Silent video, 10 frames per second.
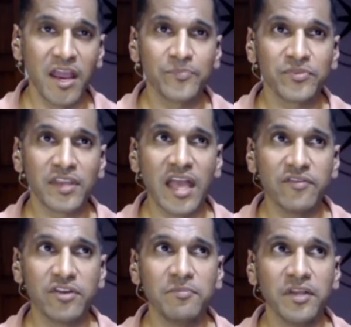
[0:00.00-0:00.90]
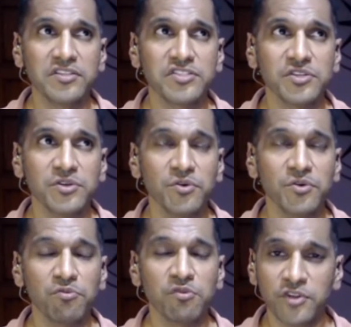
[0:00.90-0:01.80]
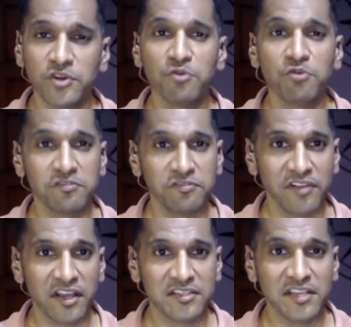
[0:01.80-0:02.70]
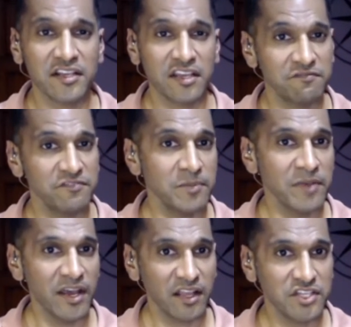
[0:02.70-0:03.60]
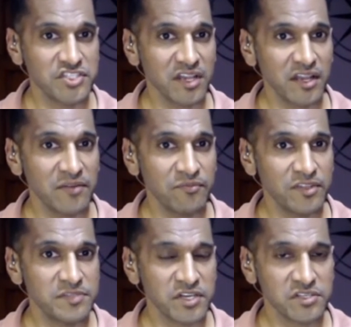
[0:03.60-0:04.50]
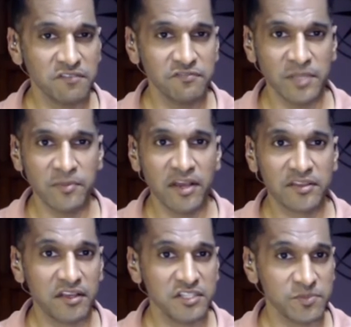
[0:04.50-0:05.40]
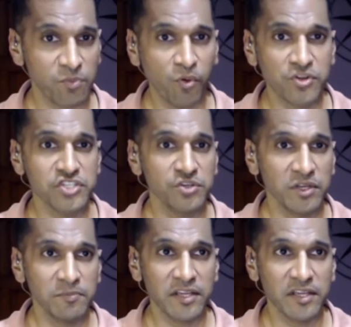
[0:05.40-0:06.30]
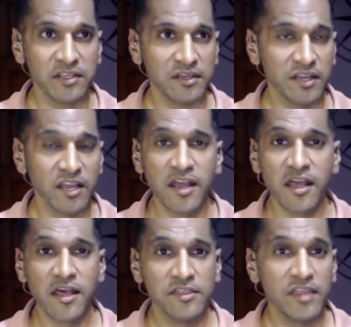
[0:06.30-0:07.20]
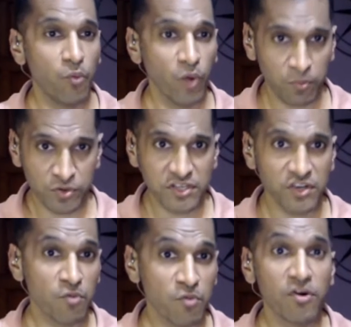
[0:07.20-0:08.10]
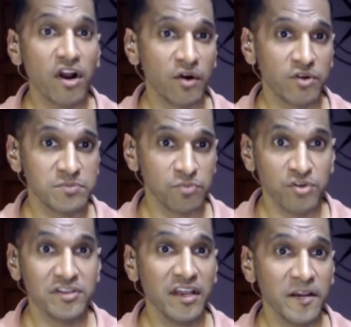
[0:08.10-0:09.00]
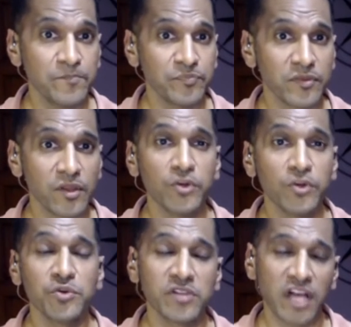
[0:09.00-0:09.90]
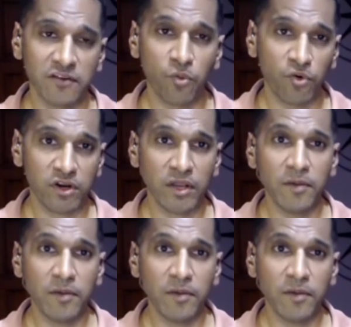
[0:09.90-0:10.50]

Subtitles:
having a means to review, reflect, and get feedback each day, especially feedback that can support you in making that 1% or more progress per day. We do a lot of work